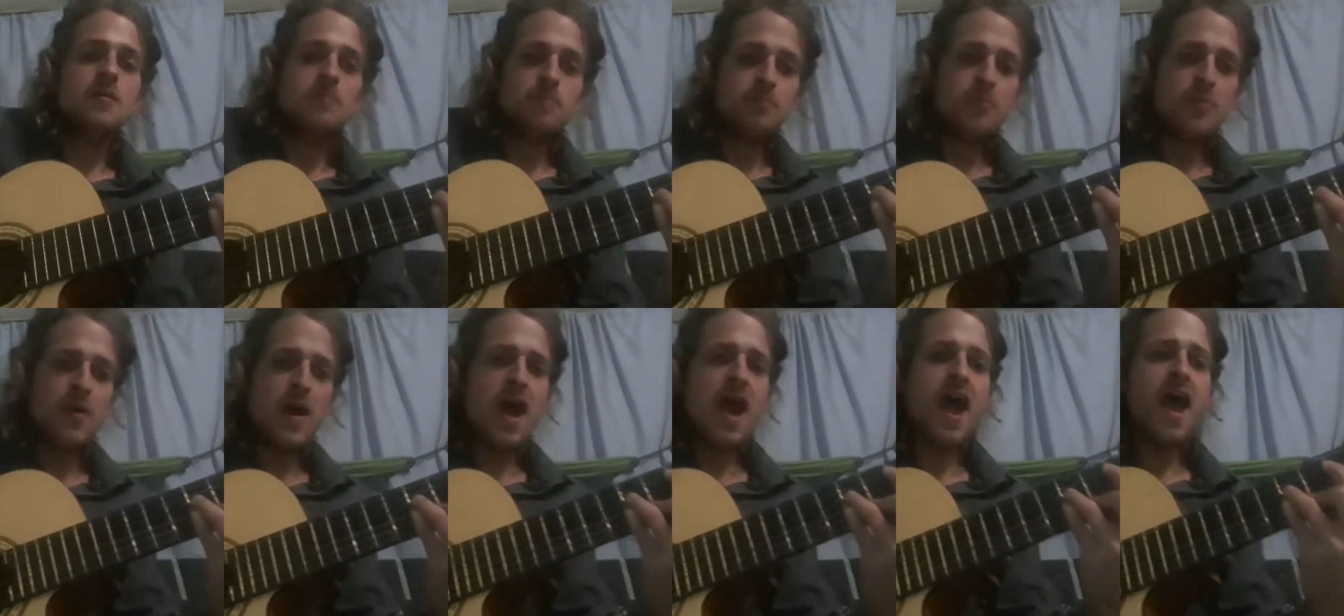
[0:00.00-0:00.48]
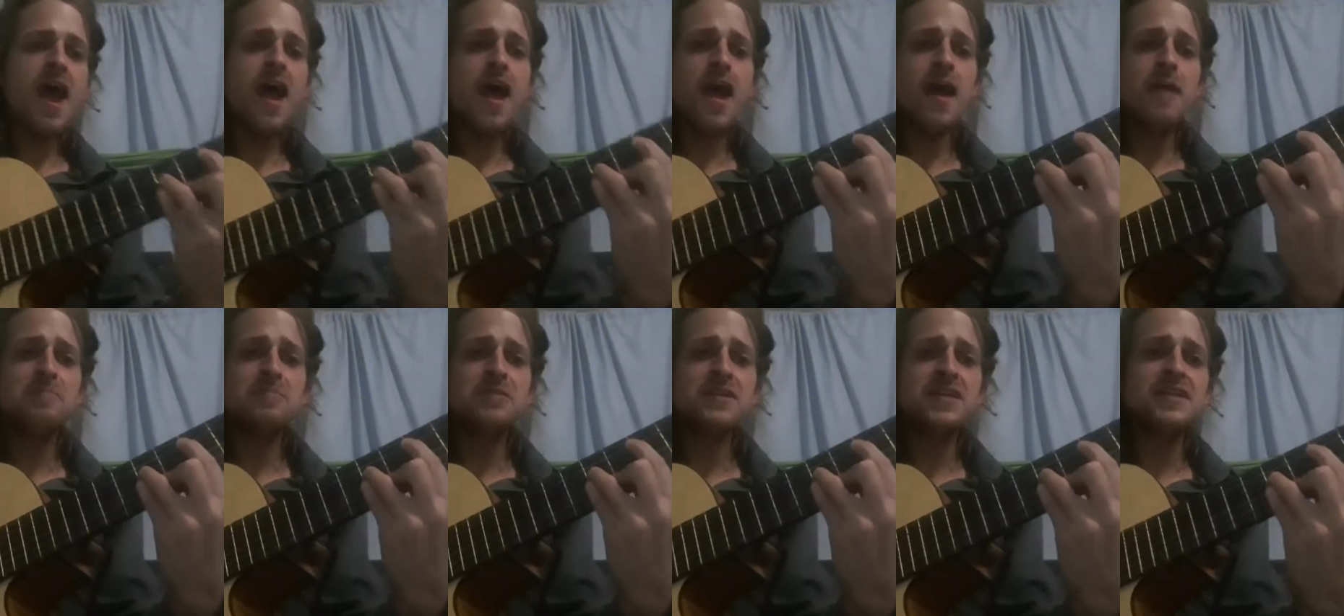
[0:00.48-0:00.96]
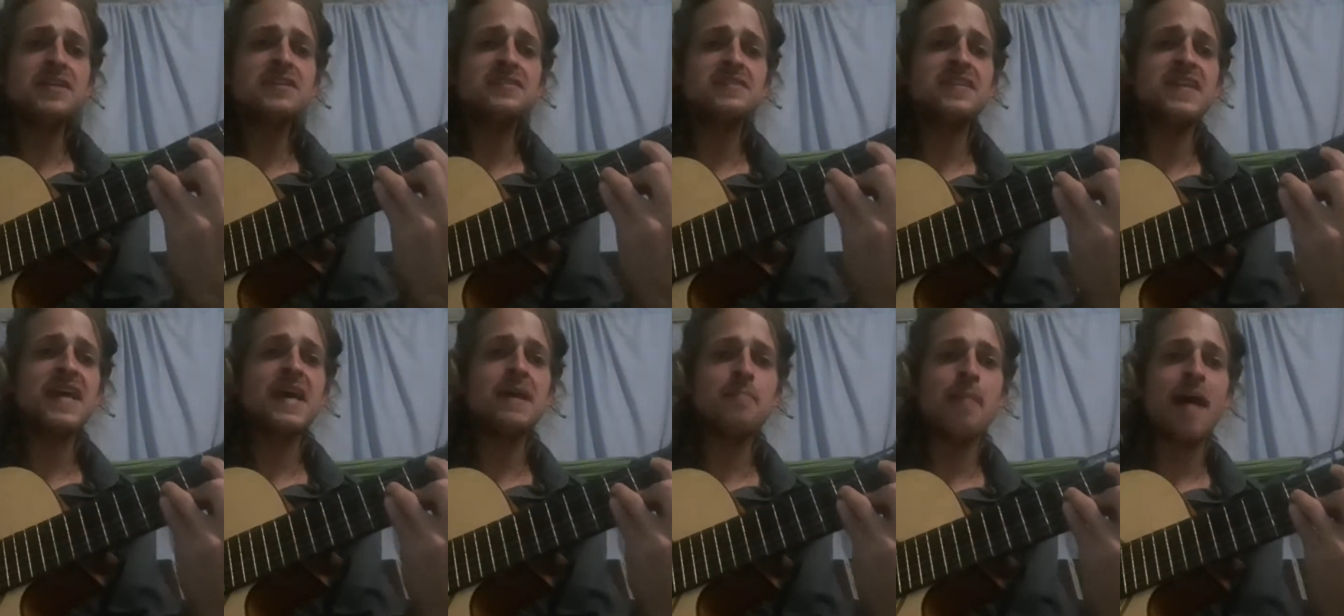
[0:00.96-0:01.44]
Baby,
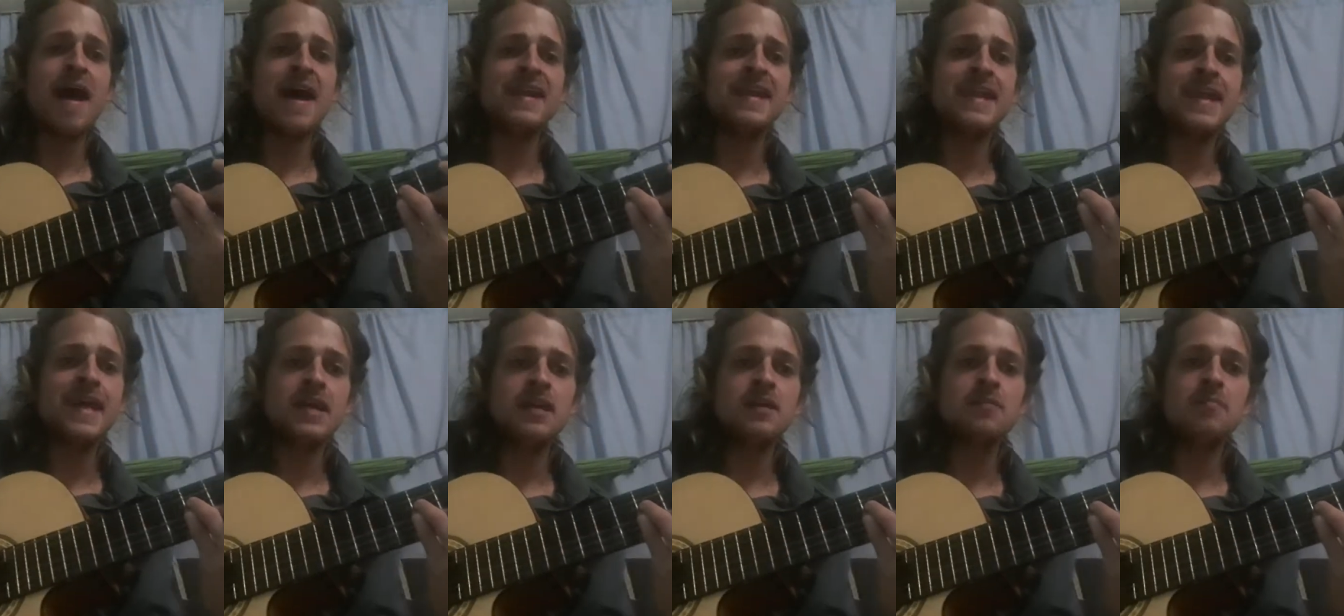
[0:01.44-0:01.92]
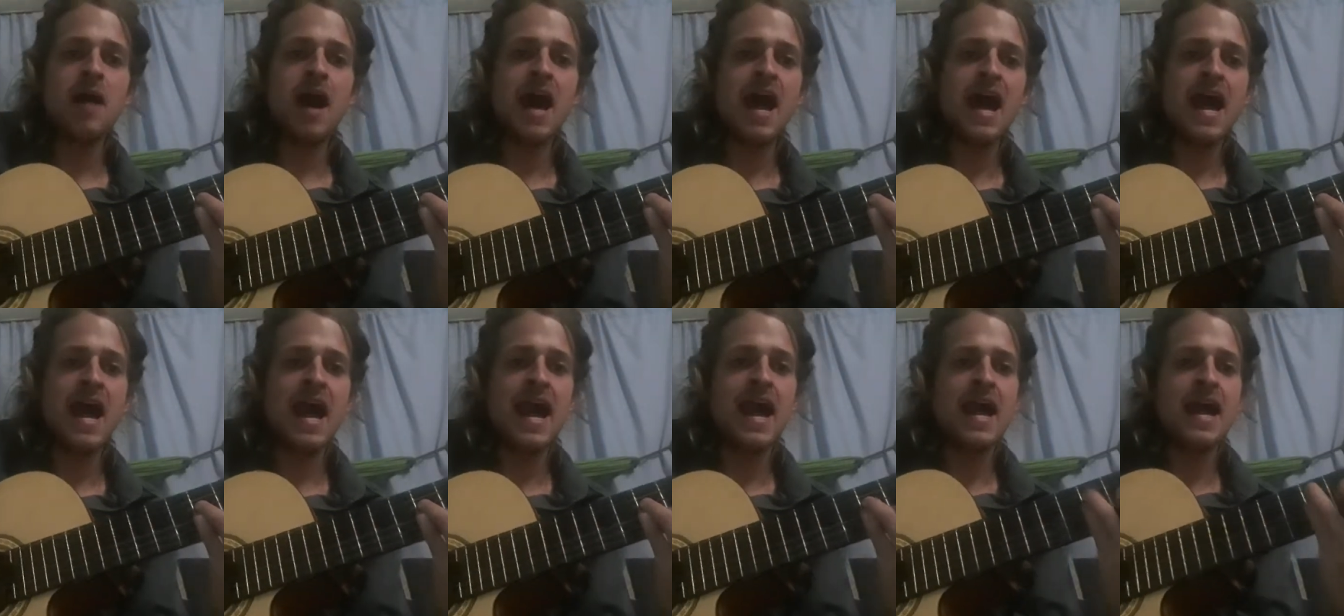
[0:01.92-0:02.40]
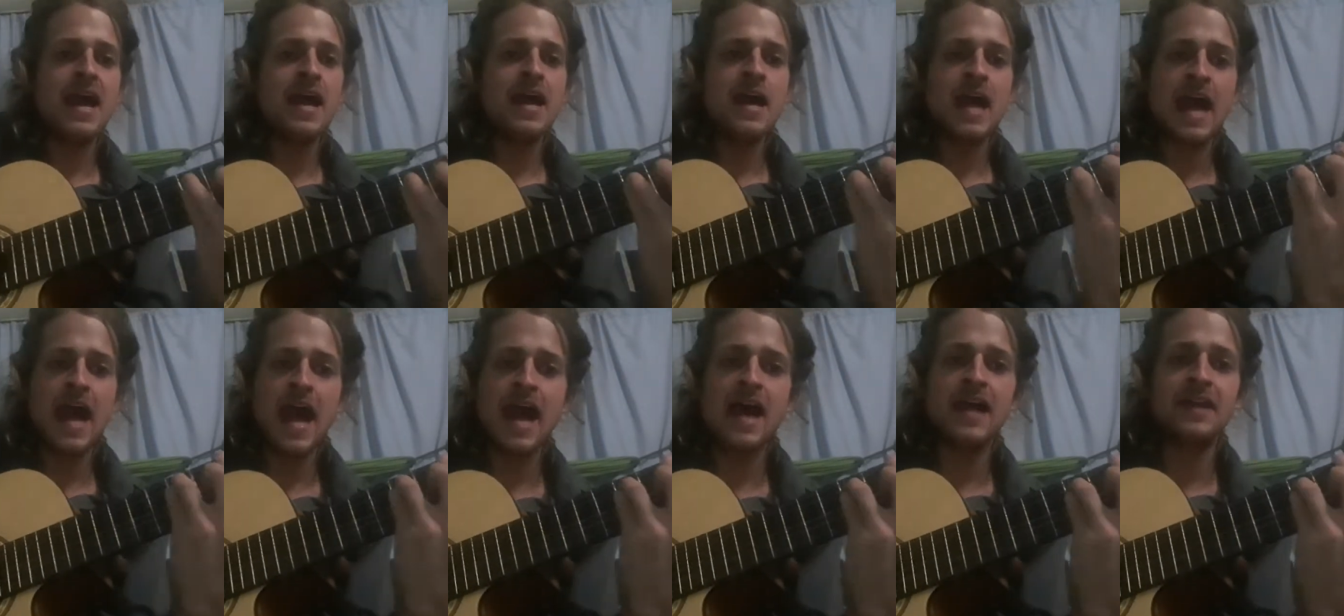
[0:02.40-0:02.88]
say my name, I
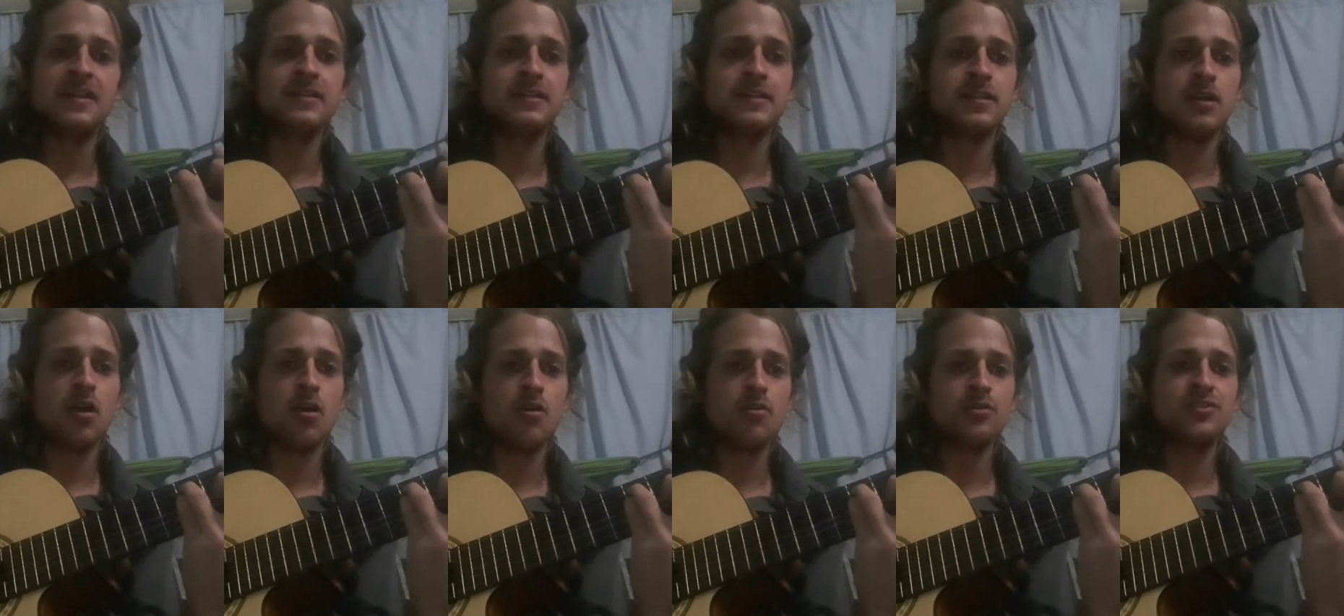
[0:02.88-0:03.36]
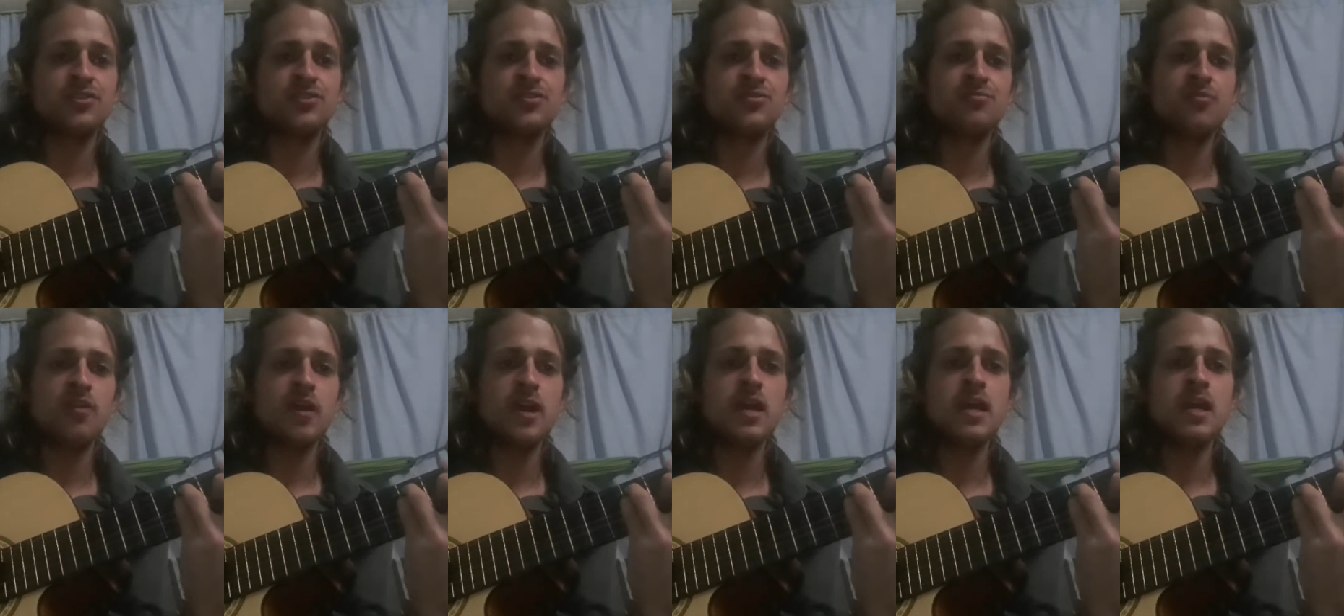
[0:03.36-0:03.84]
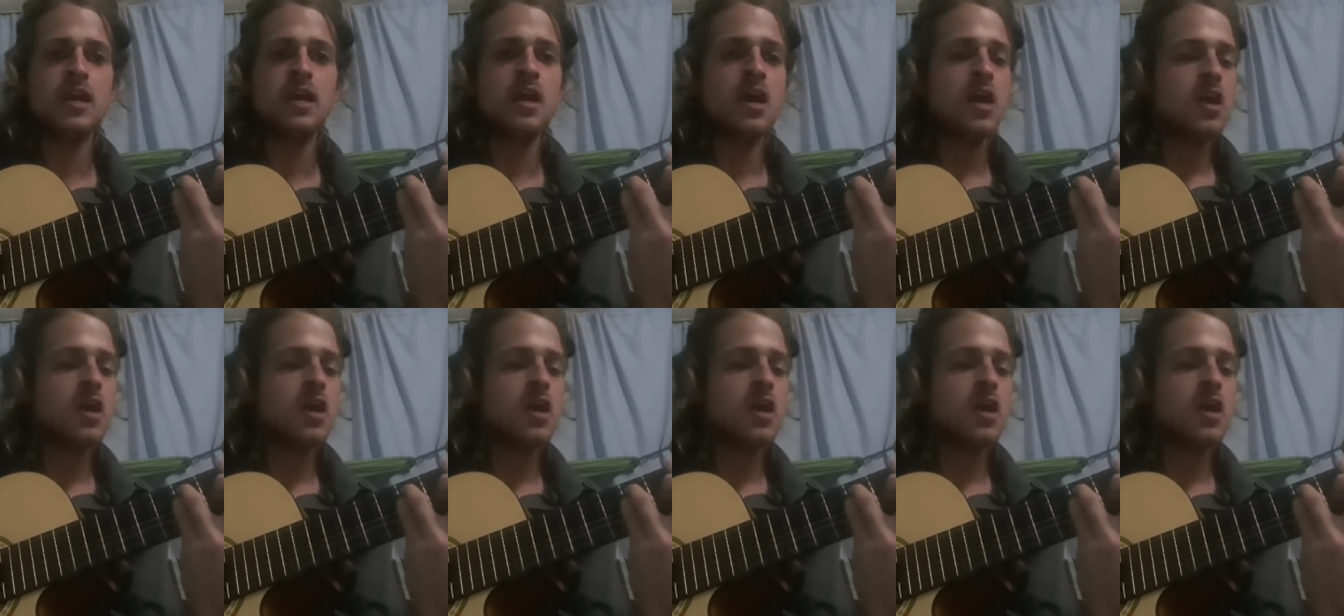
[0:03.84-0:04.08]
hadn't gone astray.